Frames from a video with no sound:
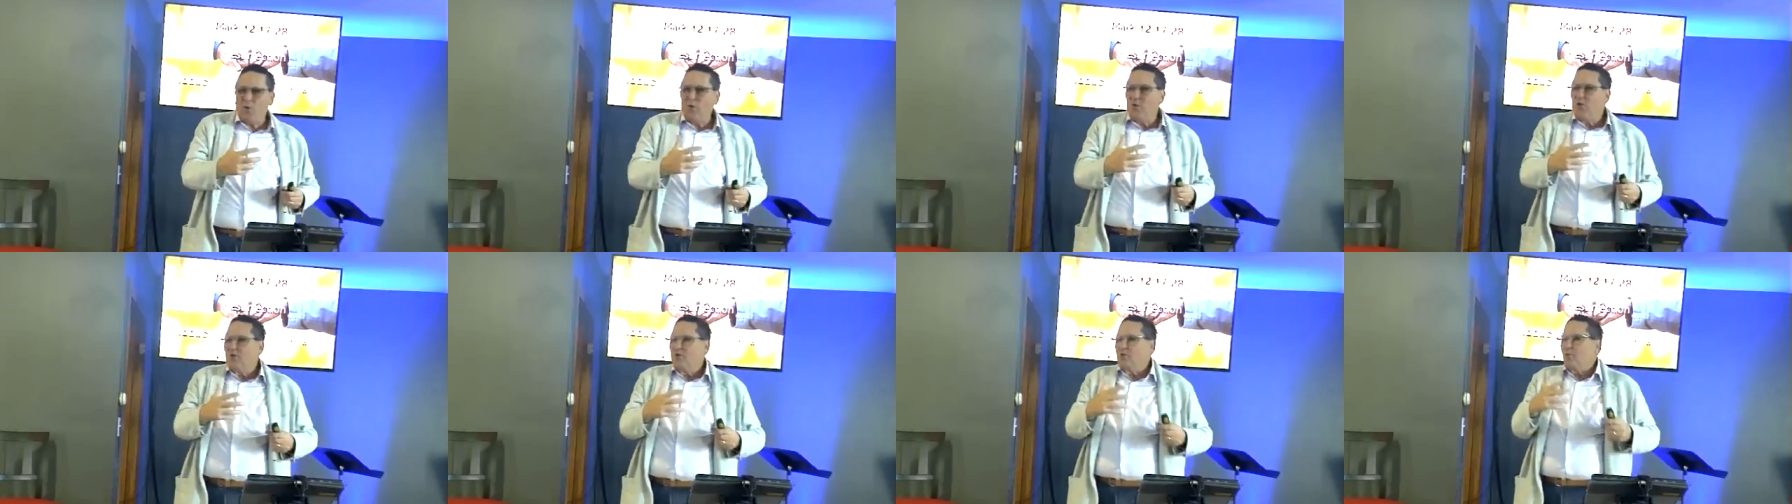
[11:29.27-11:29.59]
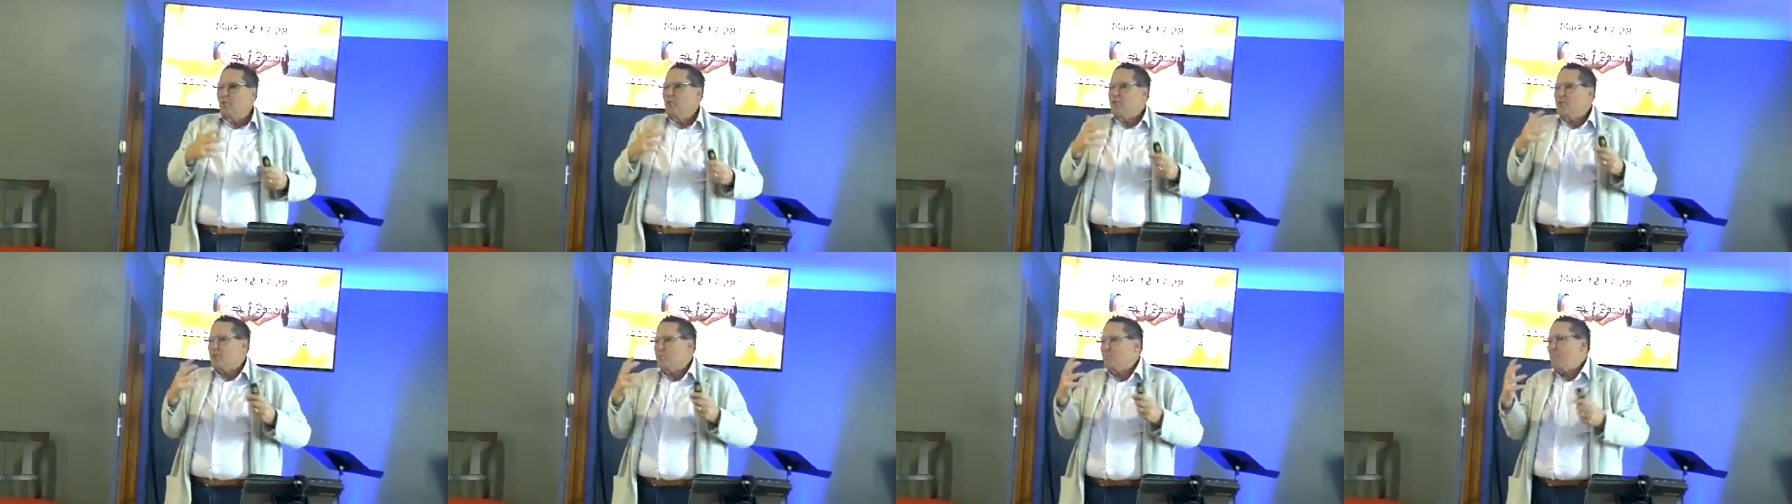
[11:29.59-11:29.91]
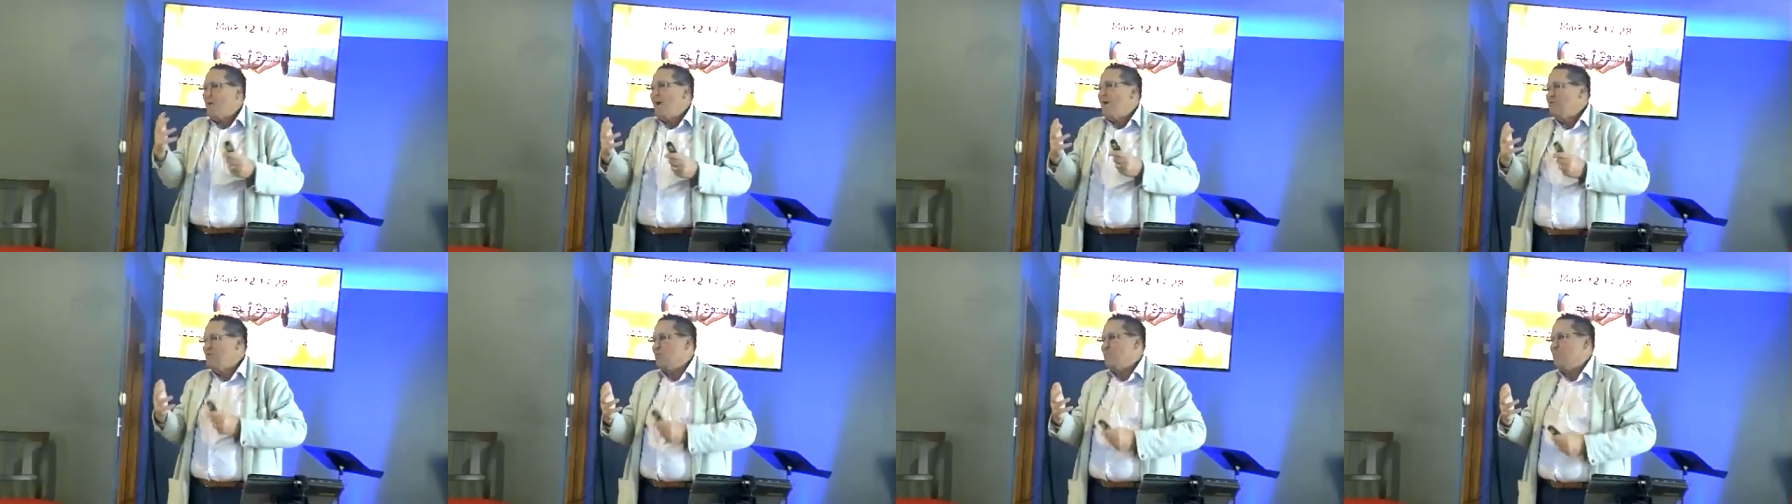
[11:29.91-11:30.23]
well, there's a
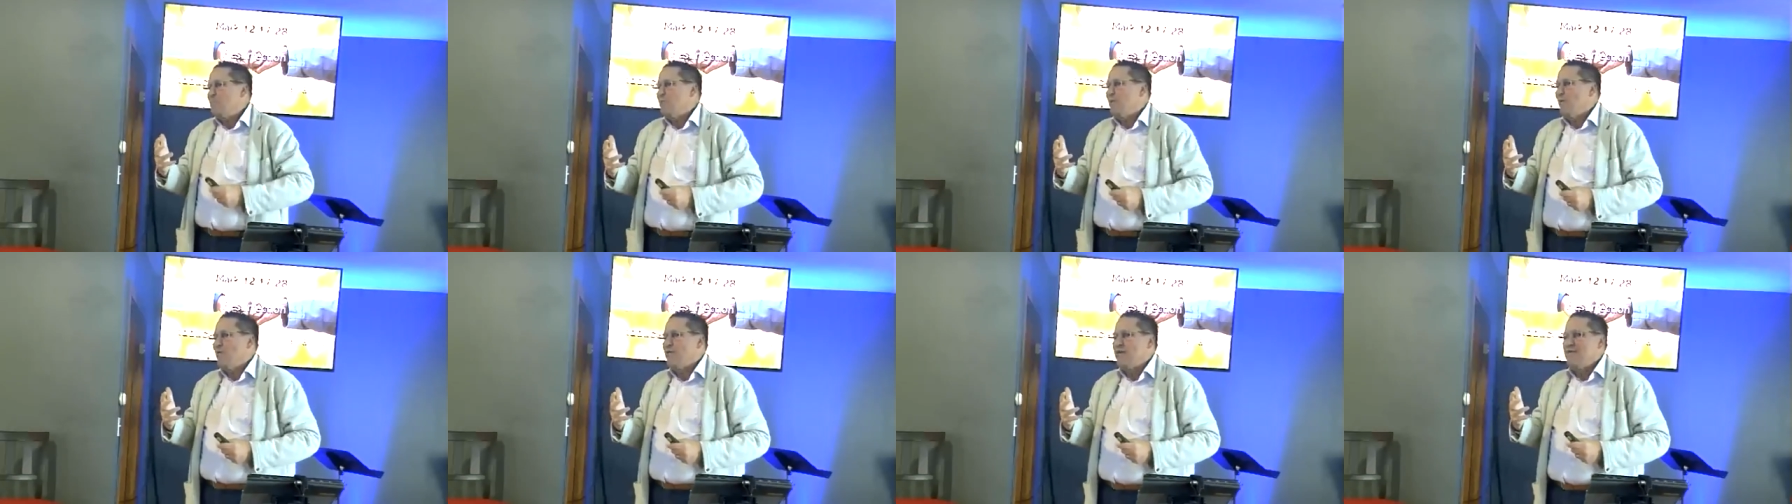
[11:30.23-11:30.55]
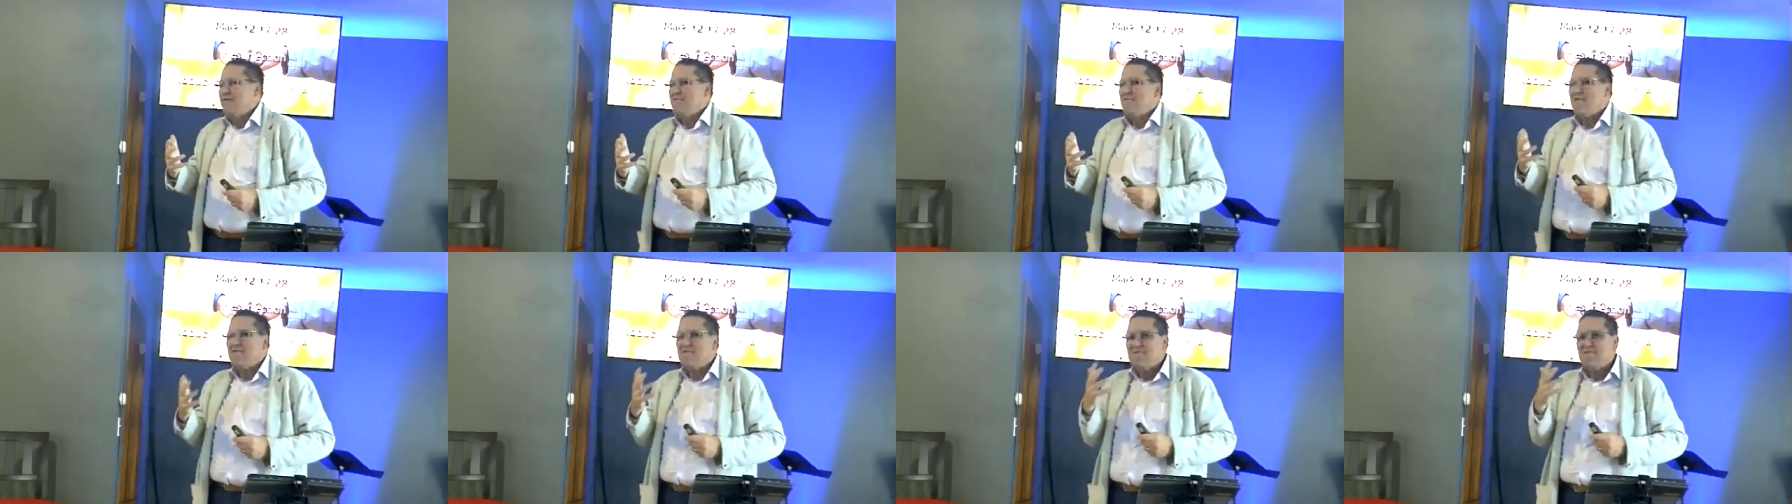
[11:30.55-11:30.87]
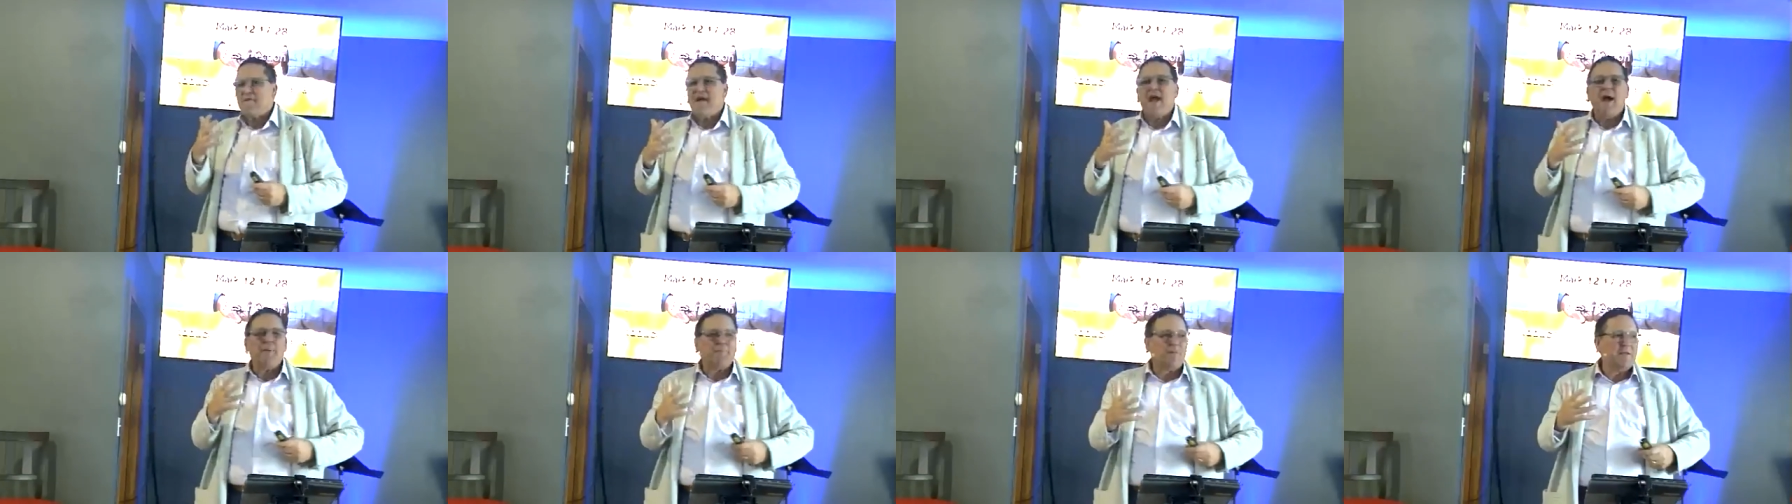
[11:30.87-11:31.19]
responsibility of a
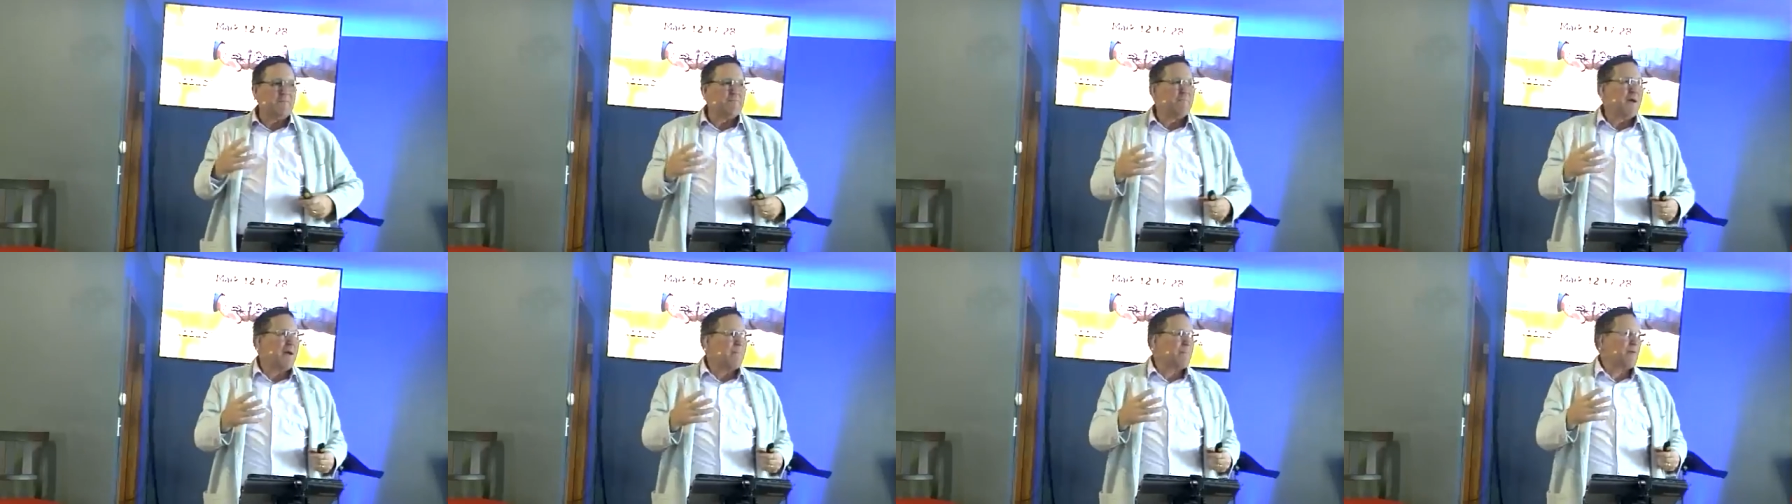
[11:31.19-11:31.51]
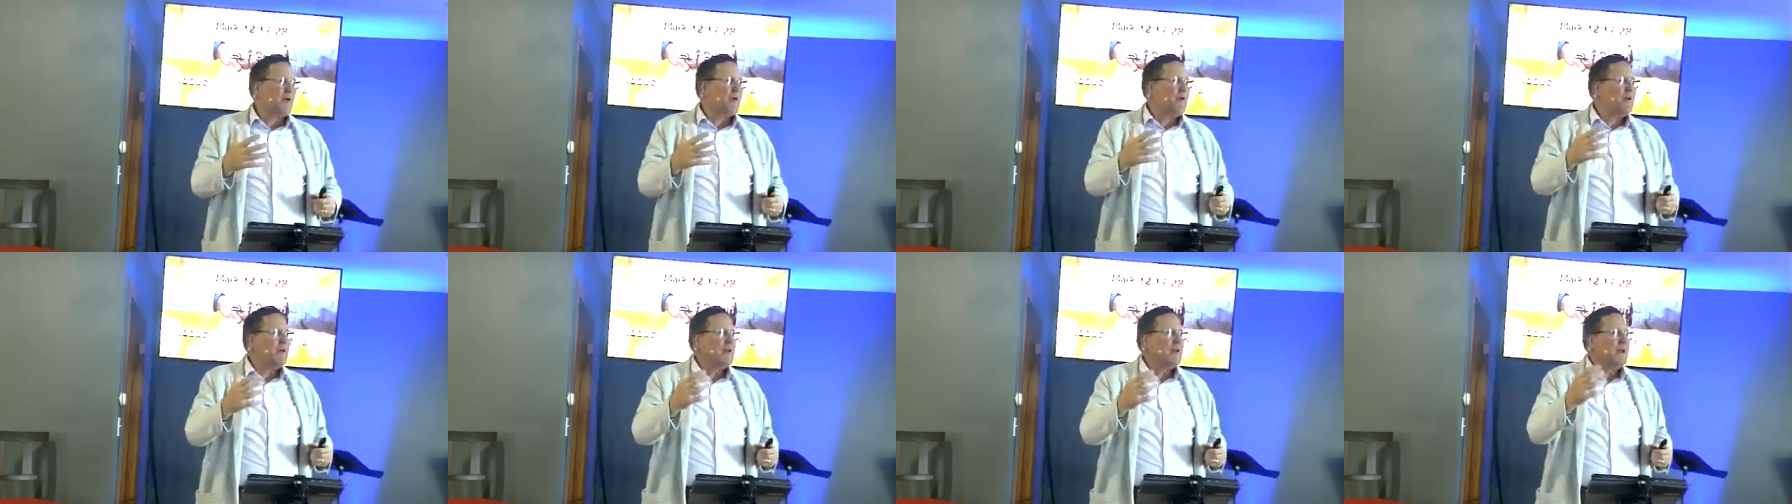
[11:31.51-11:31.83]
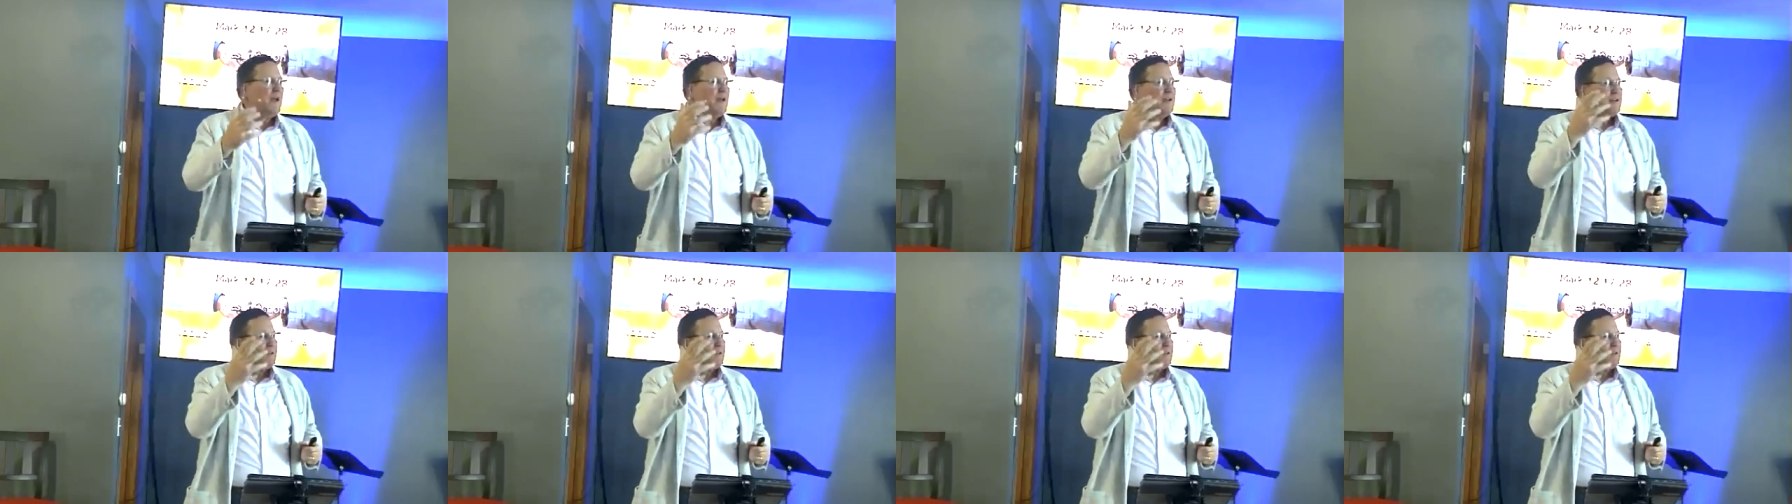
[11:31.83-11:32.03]
family member